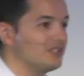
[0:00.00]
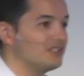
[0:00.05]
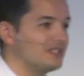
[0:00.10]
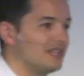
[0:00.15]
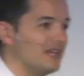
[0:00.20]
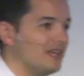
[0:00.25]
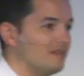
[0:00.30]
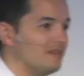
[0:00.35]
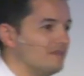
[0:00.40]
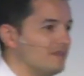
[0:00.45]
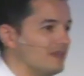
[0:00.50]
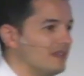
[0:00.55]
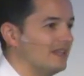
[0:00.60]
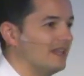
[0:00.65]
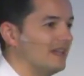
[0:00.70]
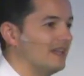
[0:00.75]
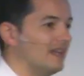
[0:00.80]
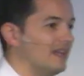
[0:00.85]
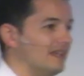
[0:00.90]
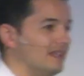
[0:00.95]
first
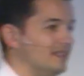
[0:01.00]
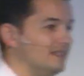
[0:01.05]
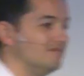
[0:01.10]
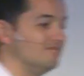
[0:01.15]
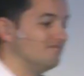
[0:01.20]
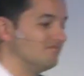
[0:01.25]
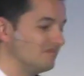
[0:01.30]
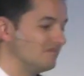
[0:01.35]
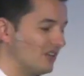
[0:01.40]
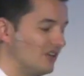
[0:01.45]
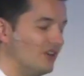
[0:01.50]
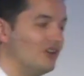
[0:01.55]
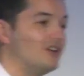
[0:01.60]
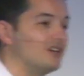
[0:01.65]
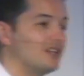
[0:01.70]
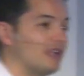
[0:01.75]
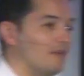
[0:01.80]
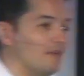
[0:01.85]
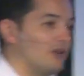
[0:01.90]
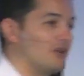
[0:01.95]
time that I
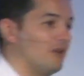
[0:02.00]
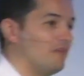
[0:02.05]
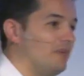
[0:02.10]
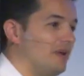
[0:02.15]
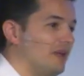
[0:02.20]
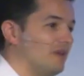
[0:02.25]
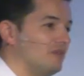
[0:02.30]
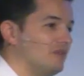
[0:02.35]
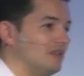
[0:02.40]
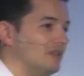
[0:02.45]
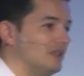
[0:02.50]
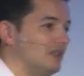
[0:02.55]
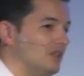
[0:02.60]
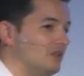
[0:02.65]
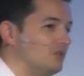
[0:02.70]
heard about a penguin,